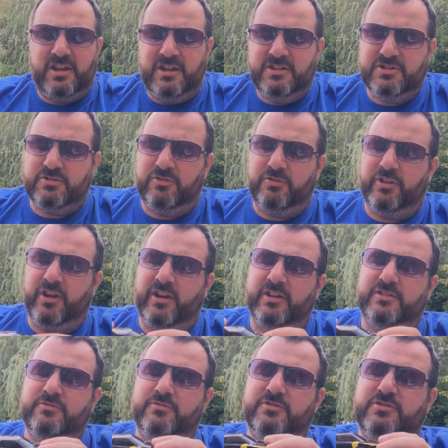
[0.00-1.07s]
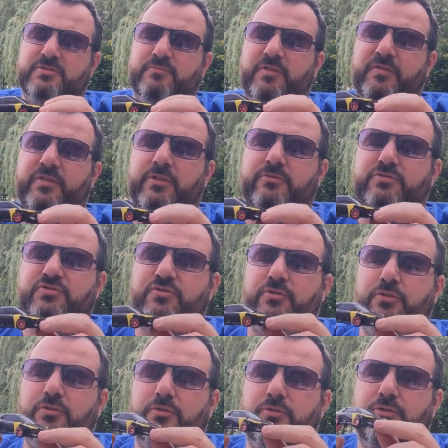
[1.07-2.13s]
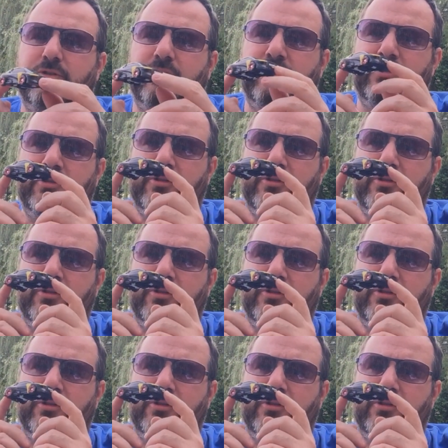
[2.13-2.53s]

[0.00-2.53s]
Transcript: He saw that I'd done some reviews for